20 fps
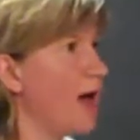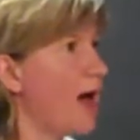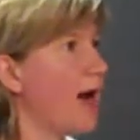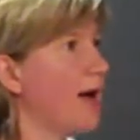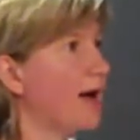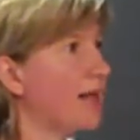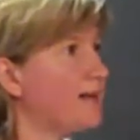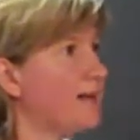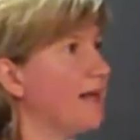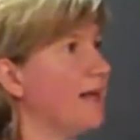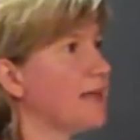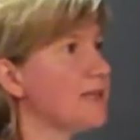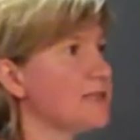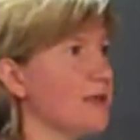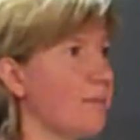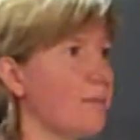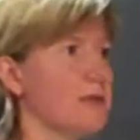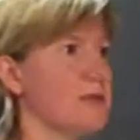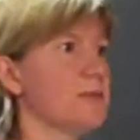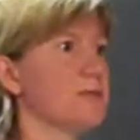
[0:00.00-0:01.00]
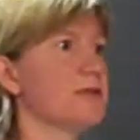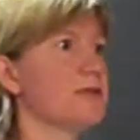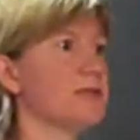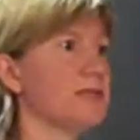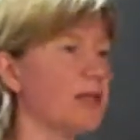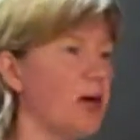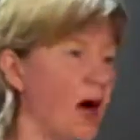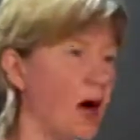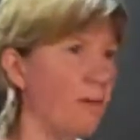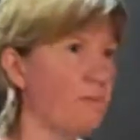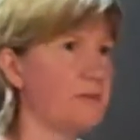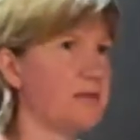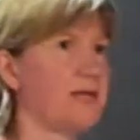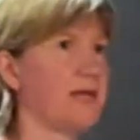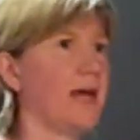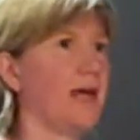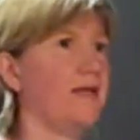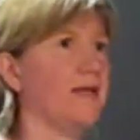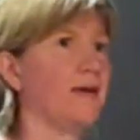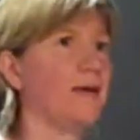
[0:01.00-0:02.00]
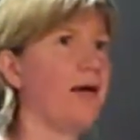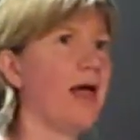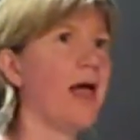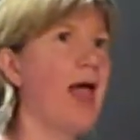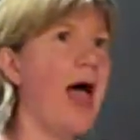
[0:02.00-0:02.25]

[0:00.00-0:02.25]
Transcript: And I think it's up to us to come together